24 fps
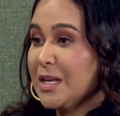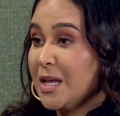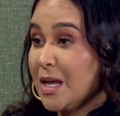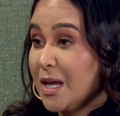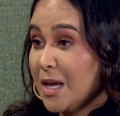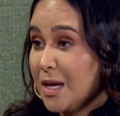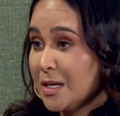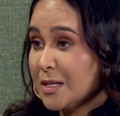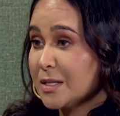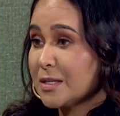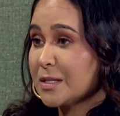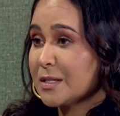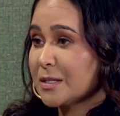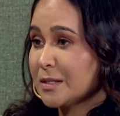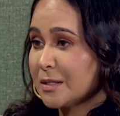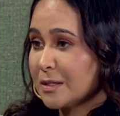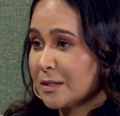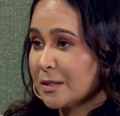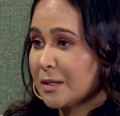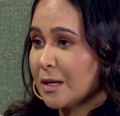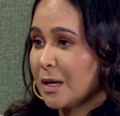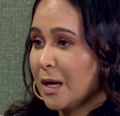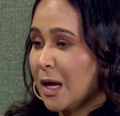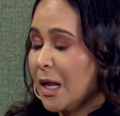you even yes.
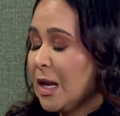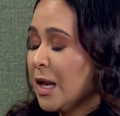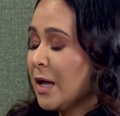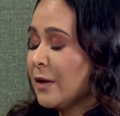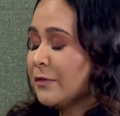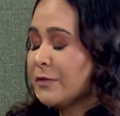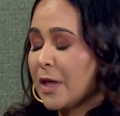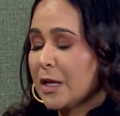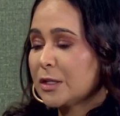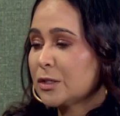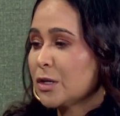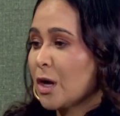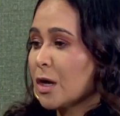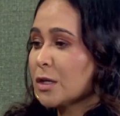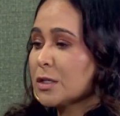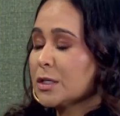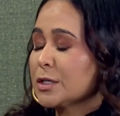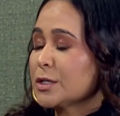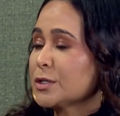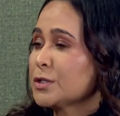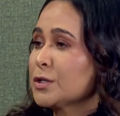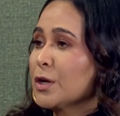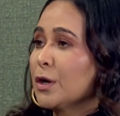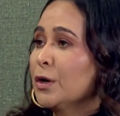more. You I know? love that,
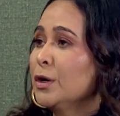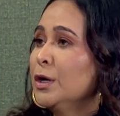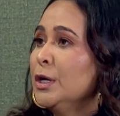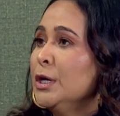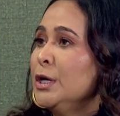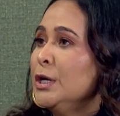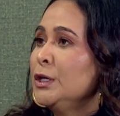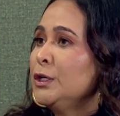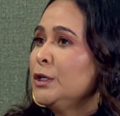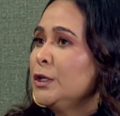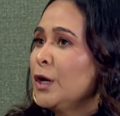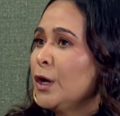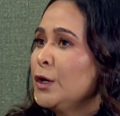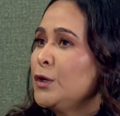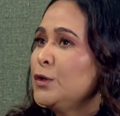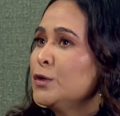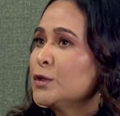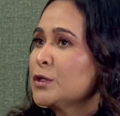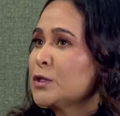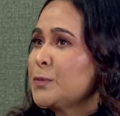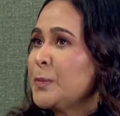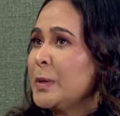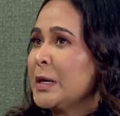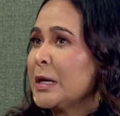Doctor. So, you know,
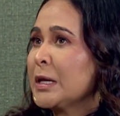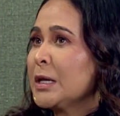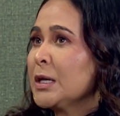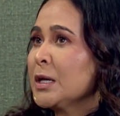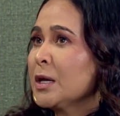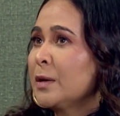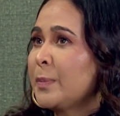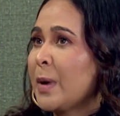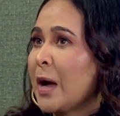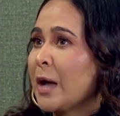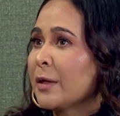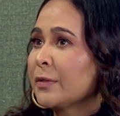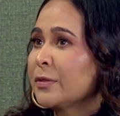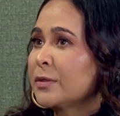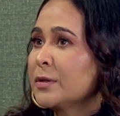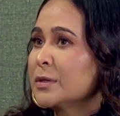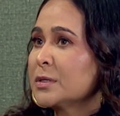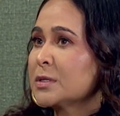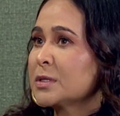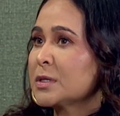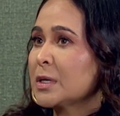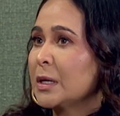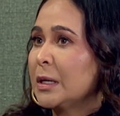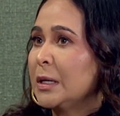you're speaking
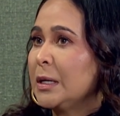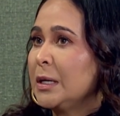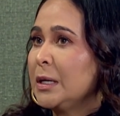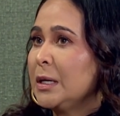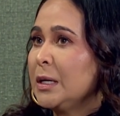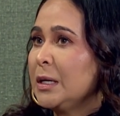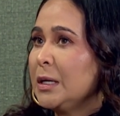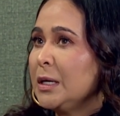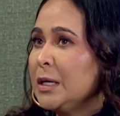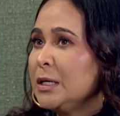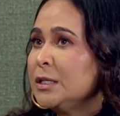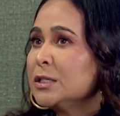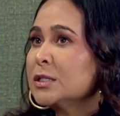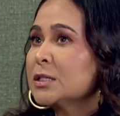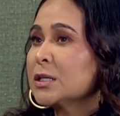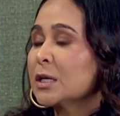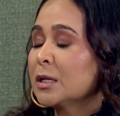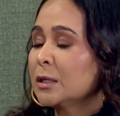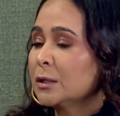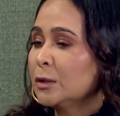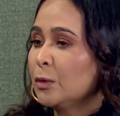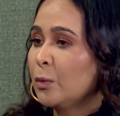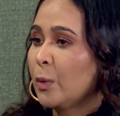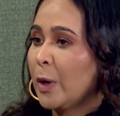about this
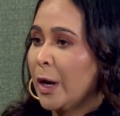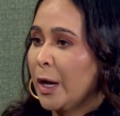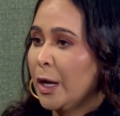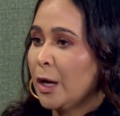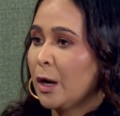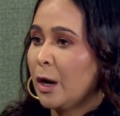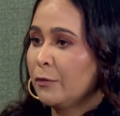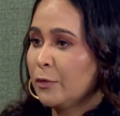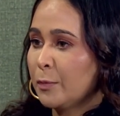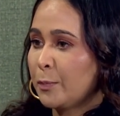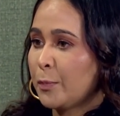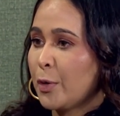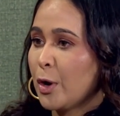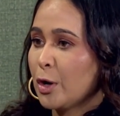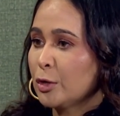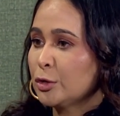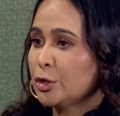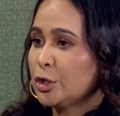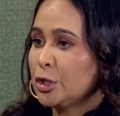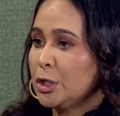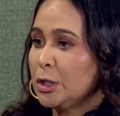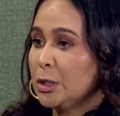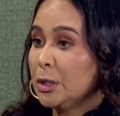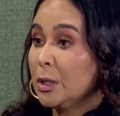internal way of
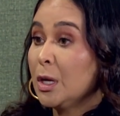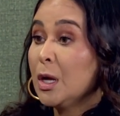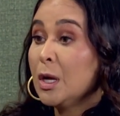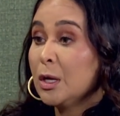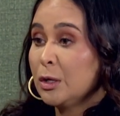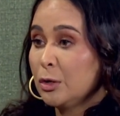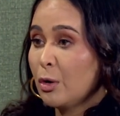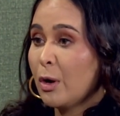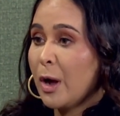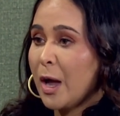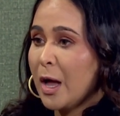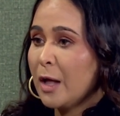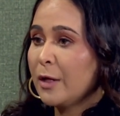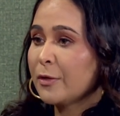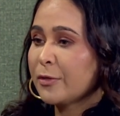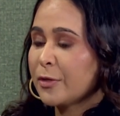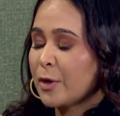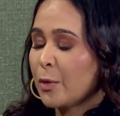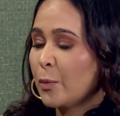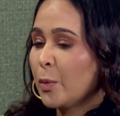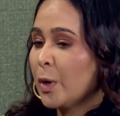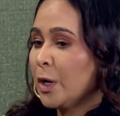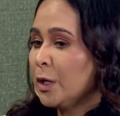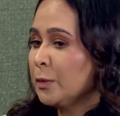approaching your
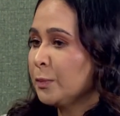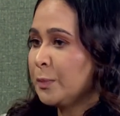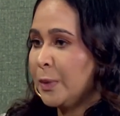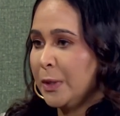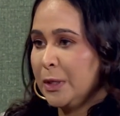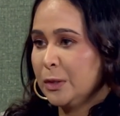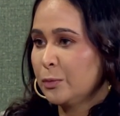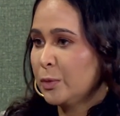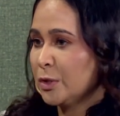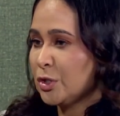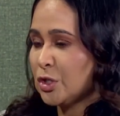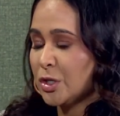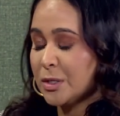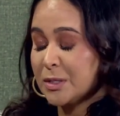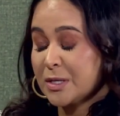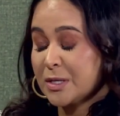health and well-being,